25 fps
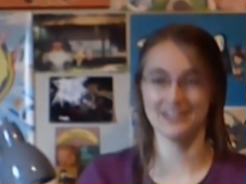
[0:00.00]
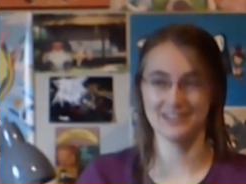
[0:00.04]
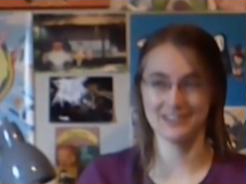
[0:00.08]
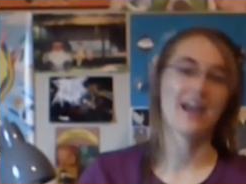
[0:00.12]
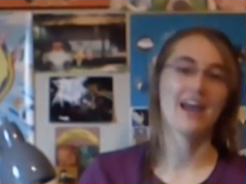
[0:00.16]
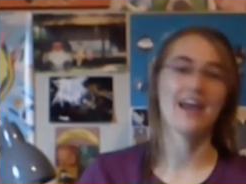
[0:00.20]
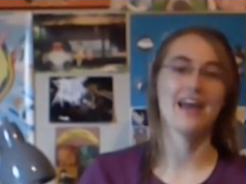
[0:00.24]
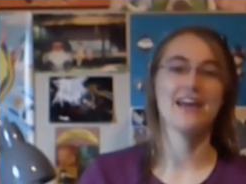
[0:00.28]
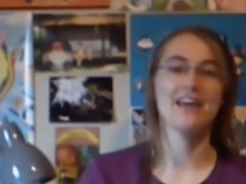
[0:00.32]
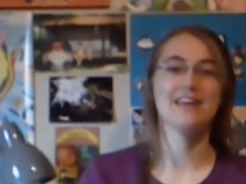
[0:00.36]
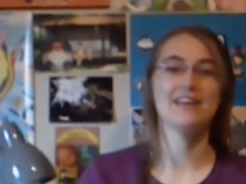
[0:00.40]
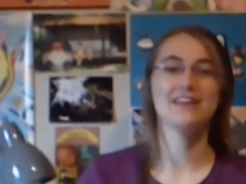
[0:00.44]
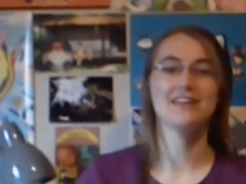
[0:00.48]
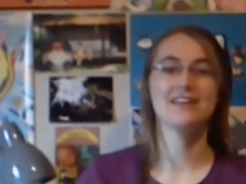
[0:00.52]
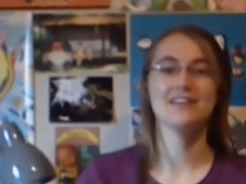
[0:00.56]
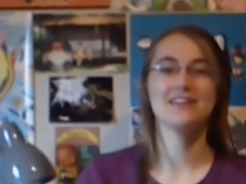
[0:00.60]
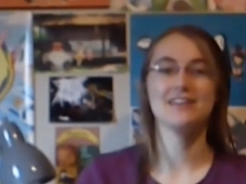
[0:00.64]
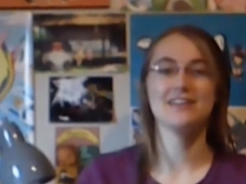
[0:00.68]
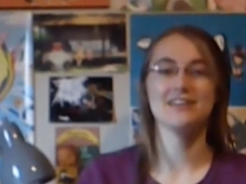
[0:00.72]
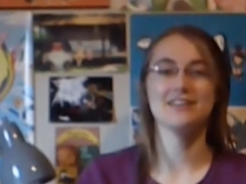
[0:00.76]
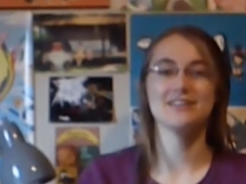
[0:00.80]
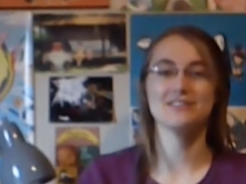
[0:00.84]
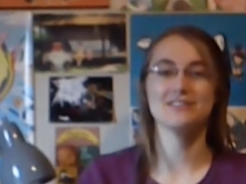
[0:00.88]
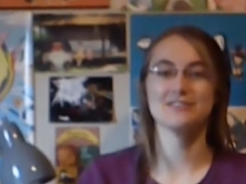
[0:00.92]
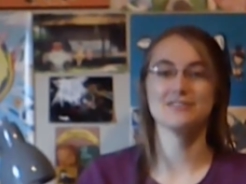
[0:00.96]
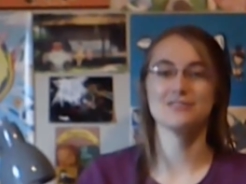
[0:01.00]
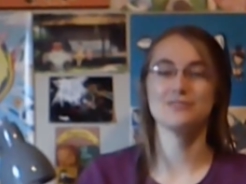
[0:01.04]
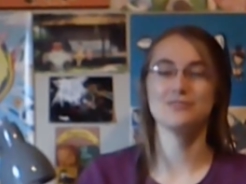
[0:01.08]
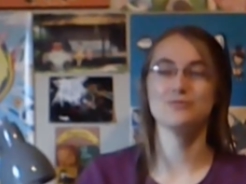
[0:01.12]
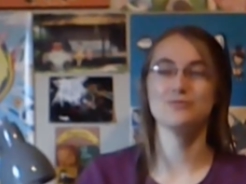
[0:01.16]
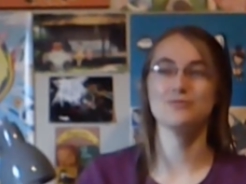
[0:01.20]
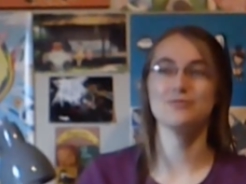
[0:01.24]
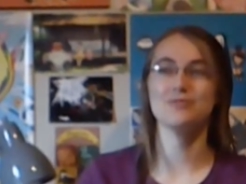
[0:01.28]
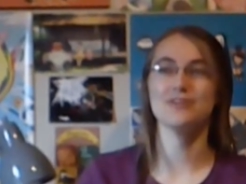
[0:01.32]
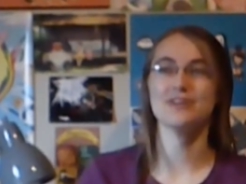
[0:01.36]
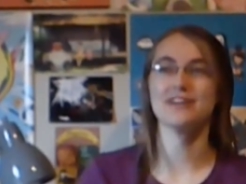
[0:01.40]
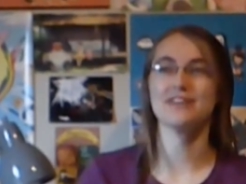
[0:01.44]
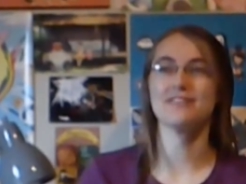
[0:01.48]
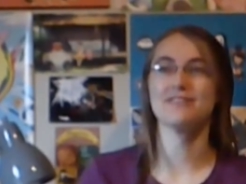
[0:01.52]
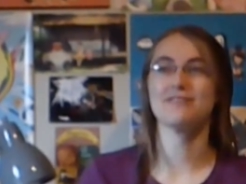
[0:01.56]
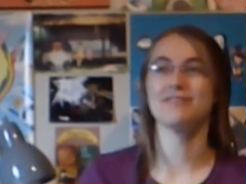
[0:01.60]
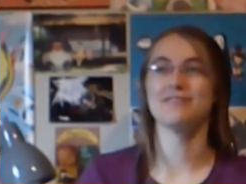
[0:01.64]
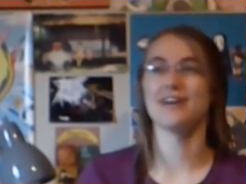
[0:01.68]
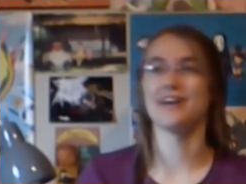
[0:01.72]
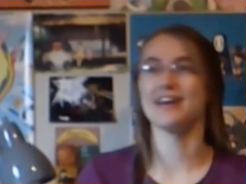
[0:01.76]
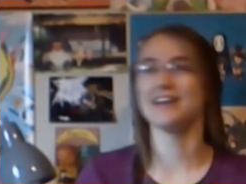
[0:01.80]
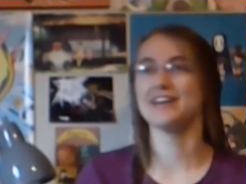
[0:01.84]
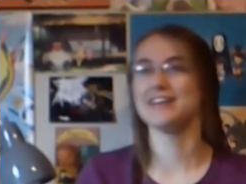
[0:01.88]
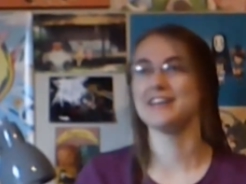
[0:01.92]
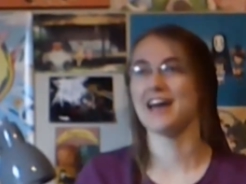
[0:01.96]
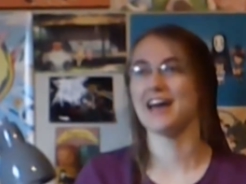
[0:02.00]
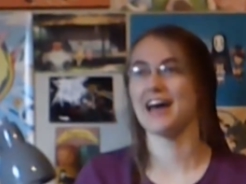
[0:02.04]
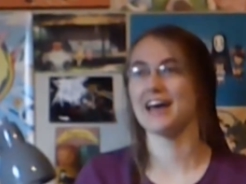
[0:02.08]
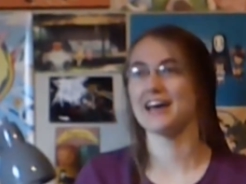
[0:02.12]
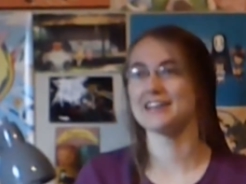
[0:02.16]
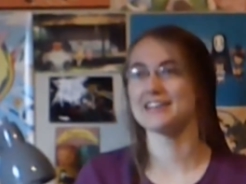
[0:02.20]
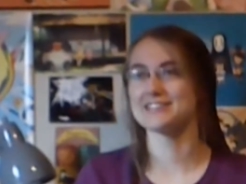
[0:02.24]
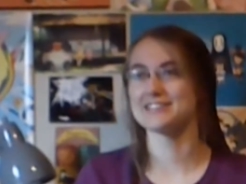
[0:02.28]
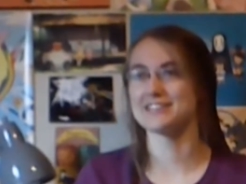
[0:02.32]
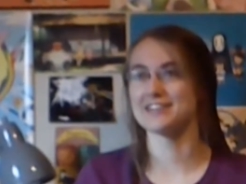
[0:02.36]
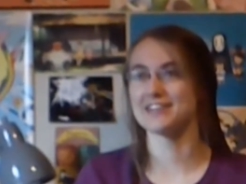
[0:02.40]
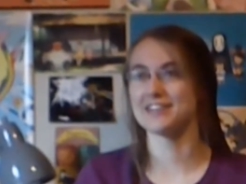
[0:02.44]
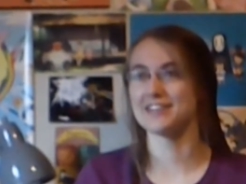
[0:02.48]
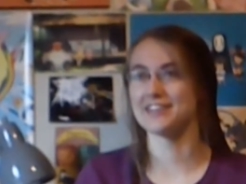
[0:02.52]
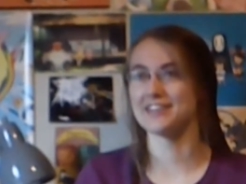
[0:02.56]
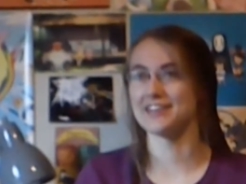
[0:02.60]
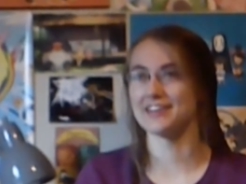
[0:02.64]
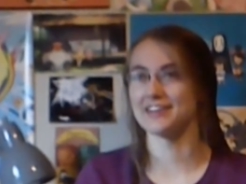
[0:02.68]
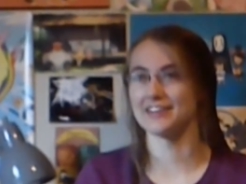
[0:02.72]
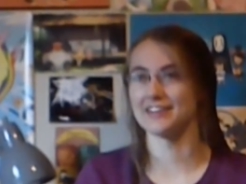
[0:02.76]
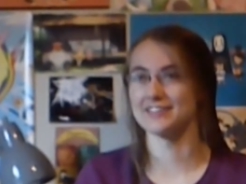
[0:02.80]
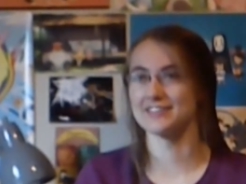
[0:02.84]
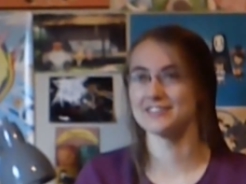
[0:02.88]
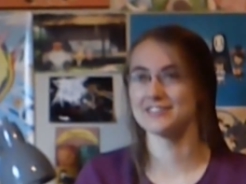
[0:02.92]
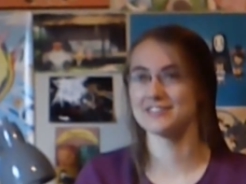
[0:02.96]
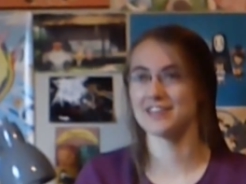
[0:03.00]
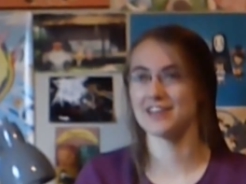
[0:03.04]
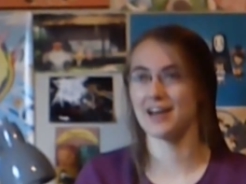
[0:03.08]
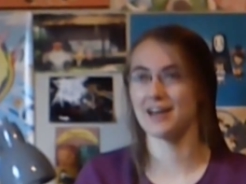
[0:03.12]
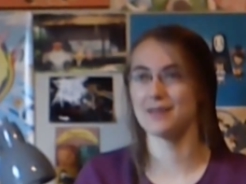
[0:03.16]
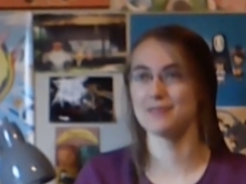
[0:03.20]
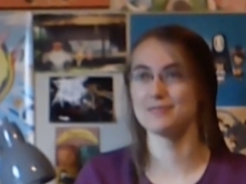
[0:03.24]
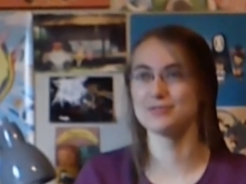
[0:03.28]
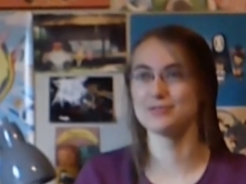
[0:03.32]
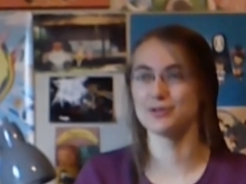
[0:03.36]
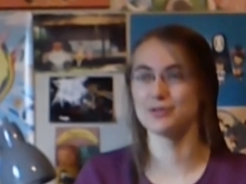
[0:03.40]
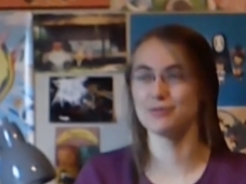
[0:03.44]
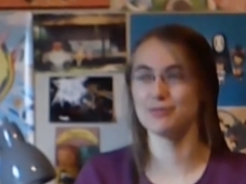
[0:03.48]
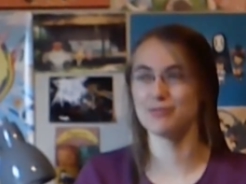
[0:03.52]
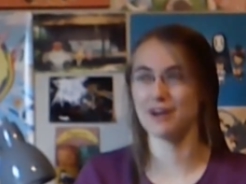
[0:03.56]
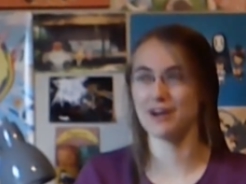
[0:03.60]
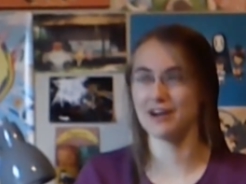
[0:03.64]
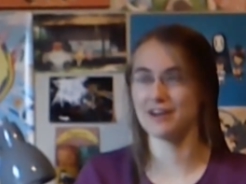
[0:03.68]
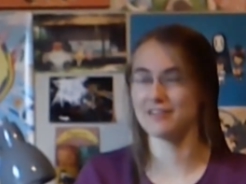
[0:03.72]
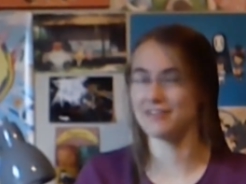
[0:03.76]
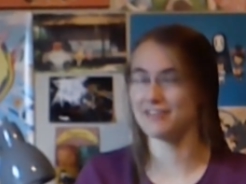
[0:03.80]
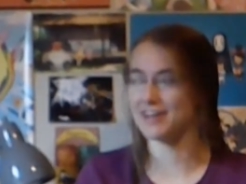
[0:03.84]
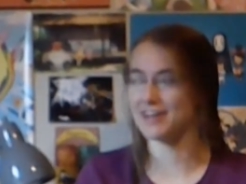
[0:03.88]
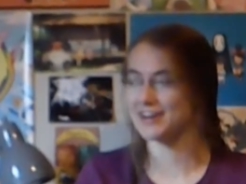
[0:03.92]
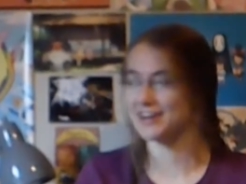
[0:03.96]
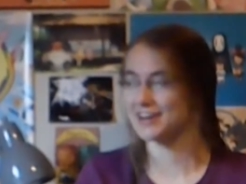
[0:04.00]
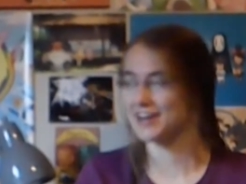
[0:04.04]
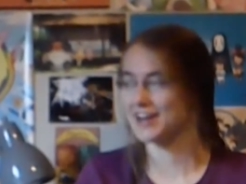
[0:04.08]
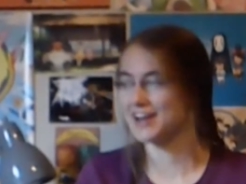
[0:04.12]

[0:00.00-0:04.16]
Hayden is doing fantastic things. I'm so proud of Hayden.